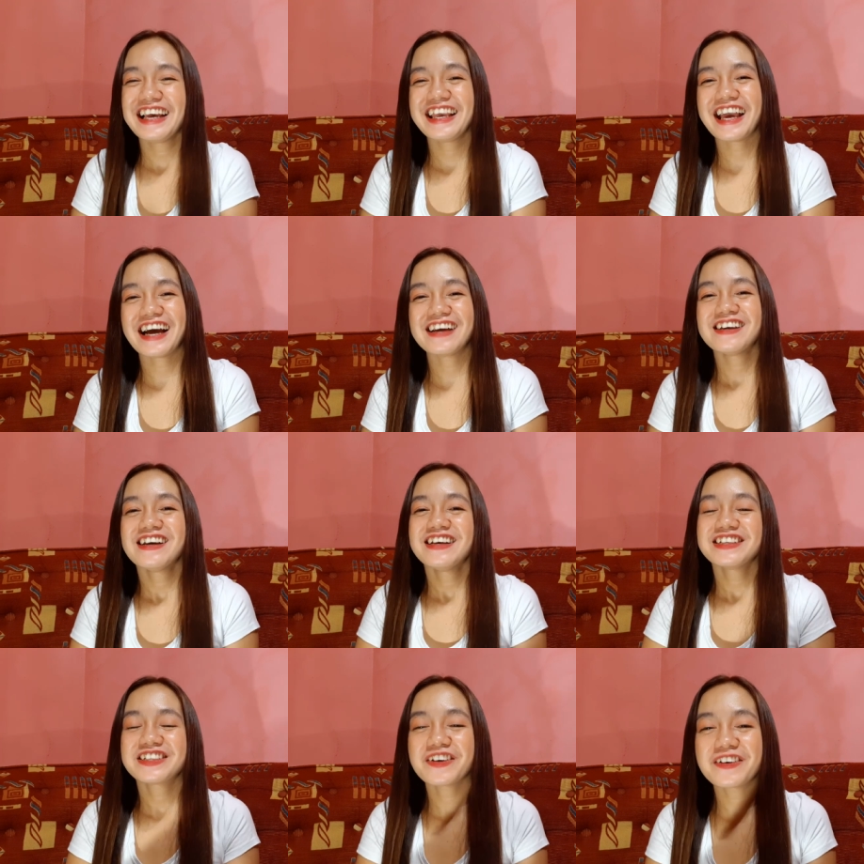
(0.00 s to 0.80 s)
yeah,
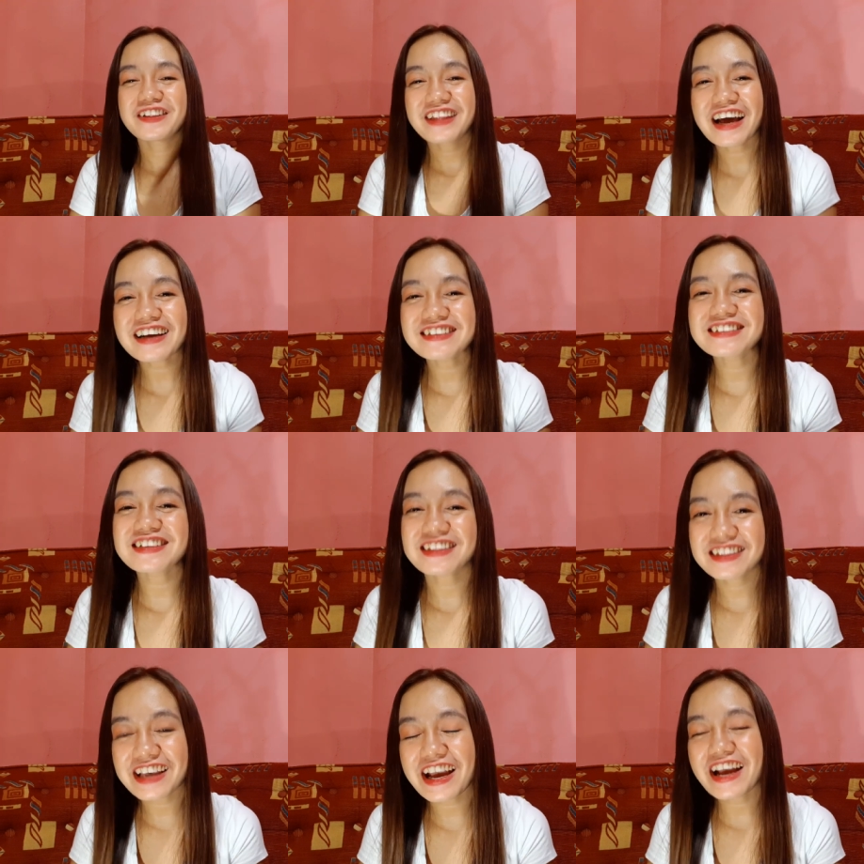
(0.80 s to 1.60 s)
so next
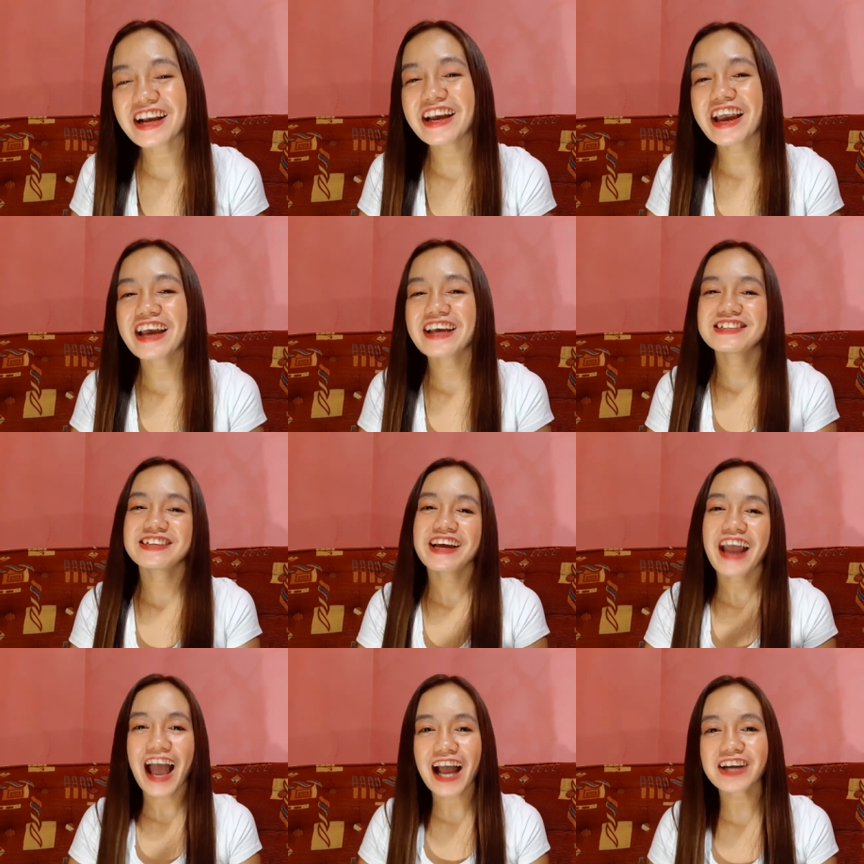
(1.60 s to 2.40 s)
thing is
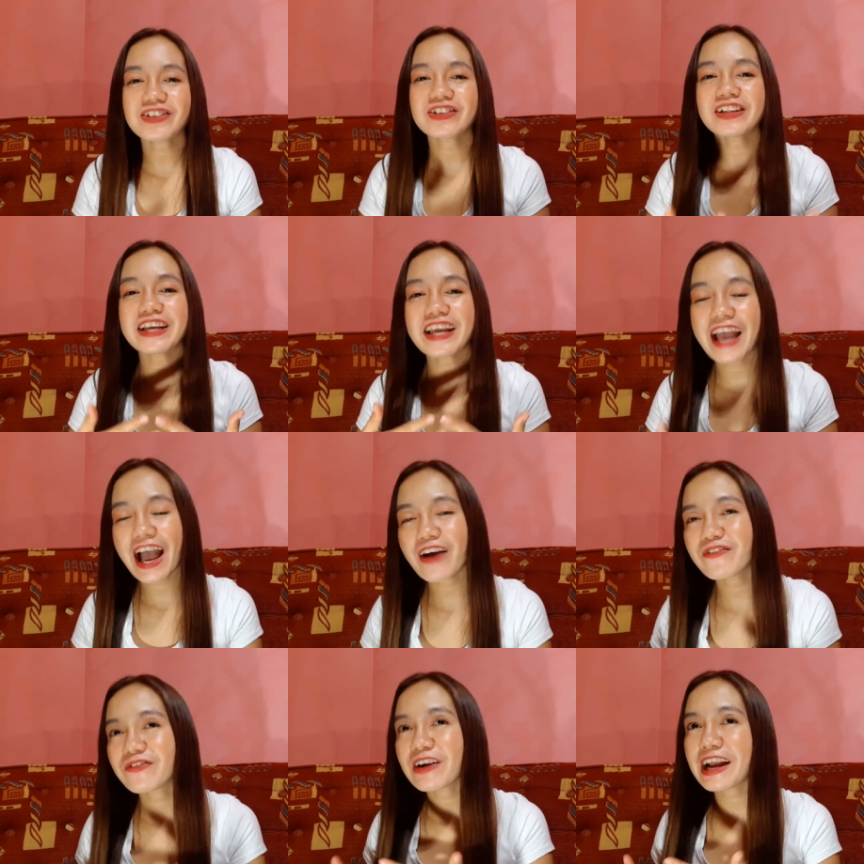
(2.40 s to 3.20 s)
they actually
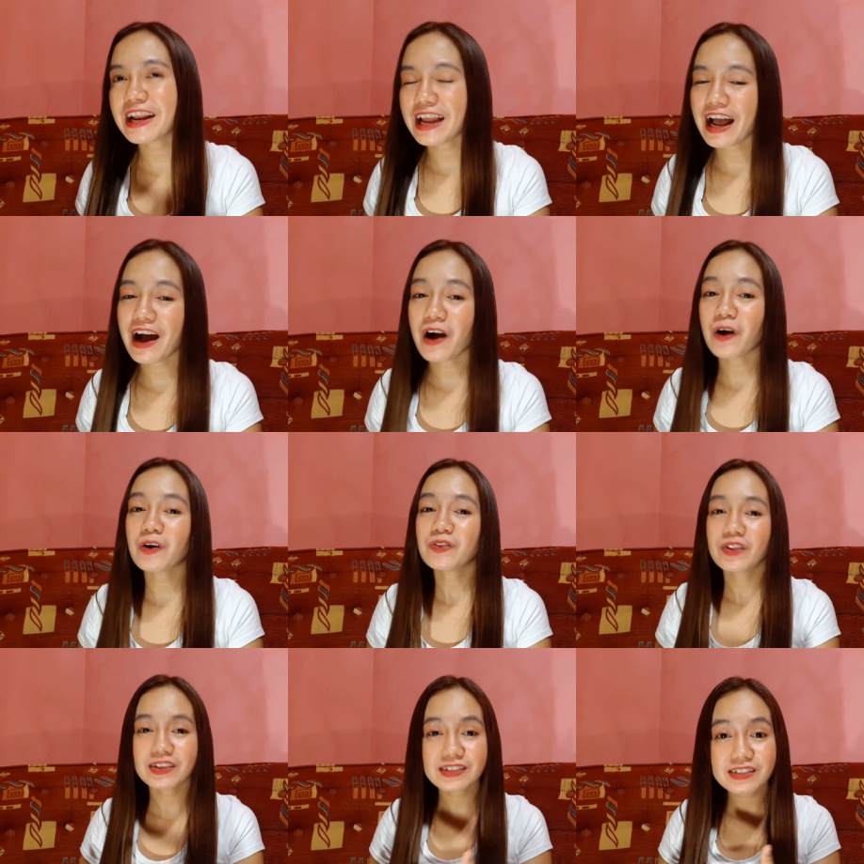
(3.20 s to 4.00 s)
have right
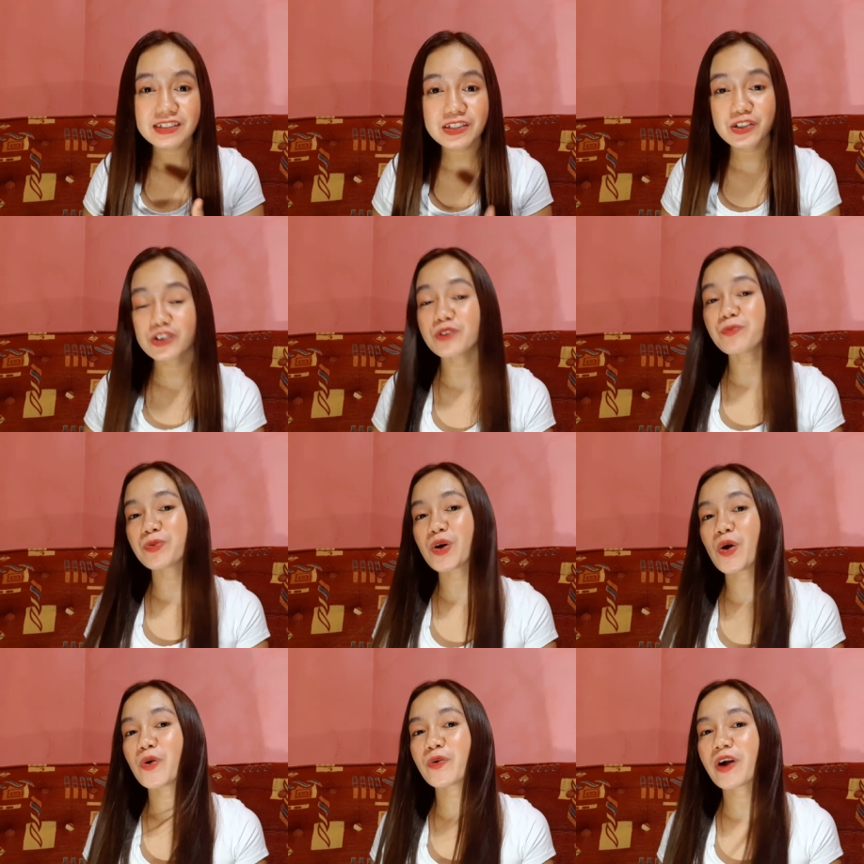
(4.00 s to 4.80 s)
now, this is a good
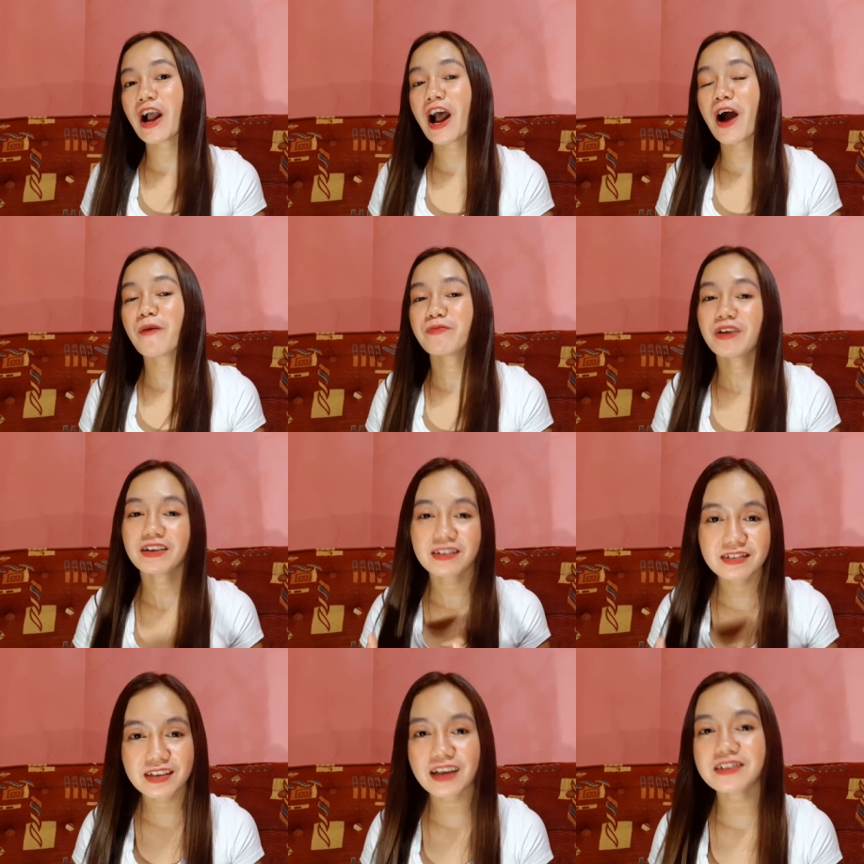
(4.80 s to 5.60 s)
program,
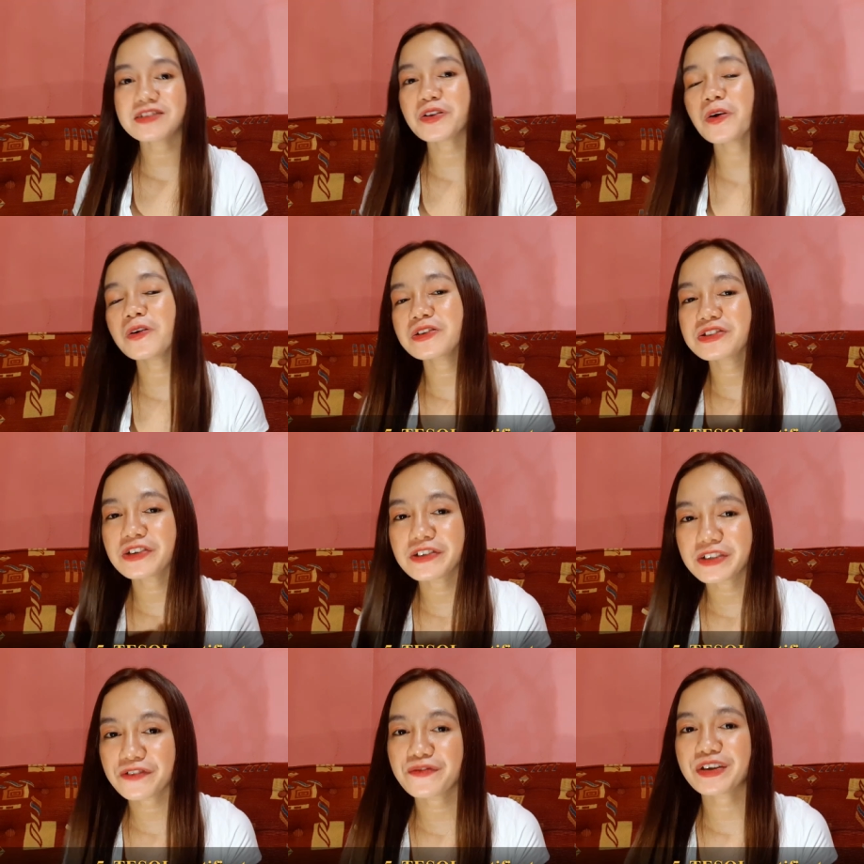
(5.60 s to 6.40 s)
the TESOL
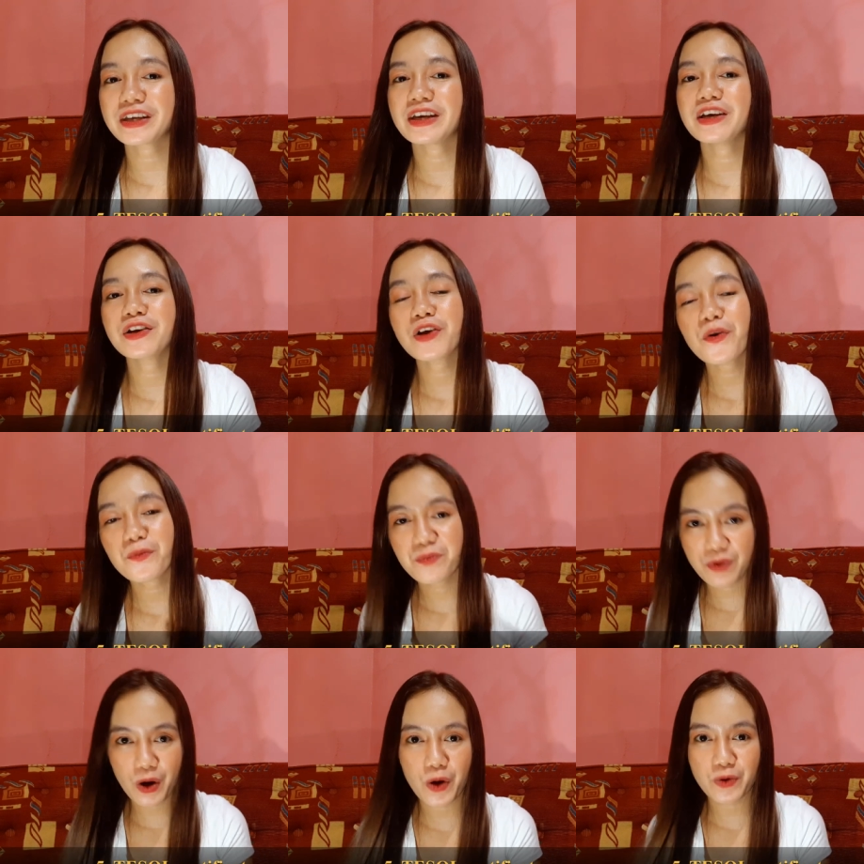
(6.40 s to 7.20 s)
certificate
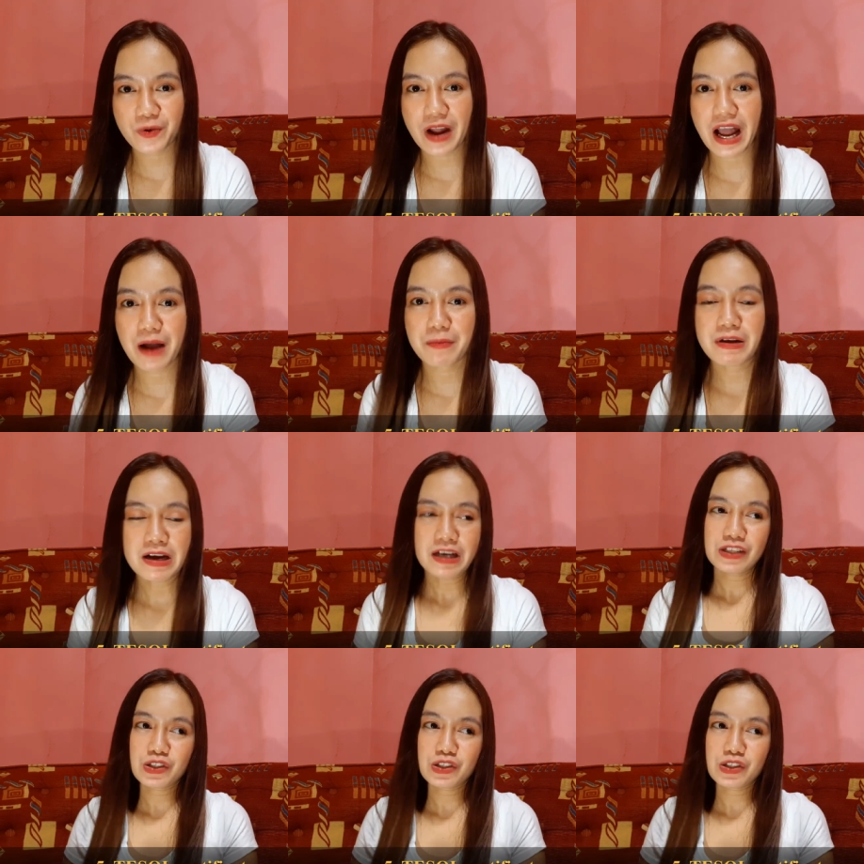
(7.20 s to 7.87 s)
program.